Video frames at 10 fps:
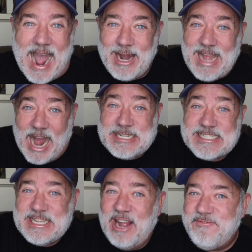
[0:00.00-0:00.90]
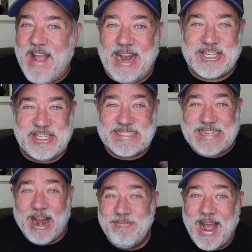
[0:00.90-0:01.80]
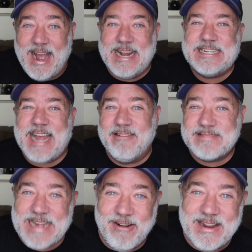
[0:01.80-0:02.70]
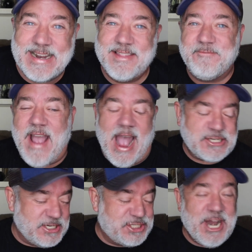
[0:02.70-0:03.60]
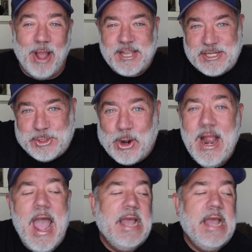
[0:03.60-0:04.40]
I, I just love fashion so much. I'm so into the fashions, you know, couture.